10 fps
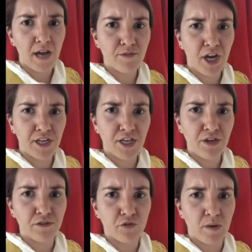I'm talking to
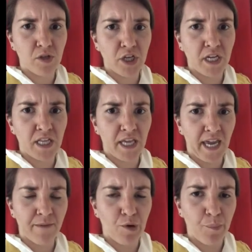you, so I'm looking in the
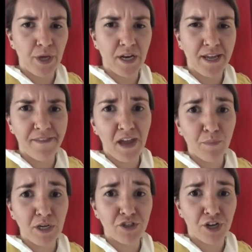camera, but in
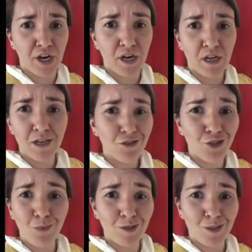that picture,
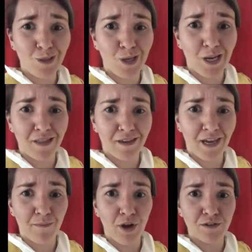she wasn't looking at the
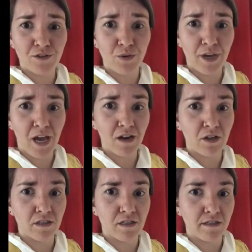camera, so I gotta
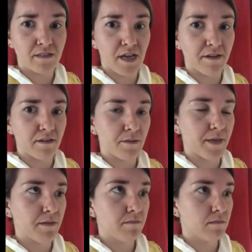look to the side a little
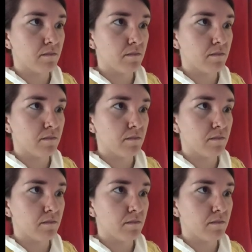bit.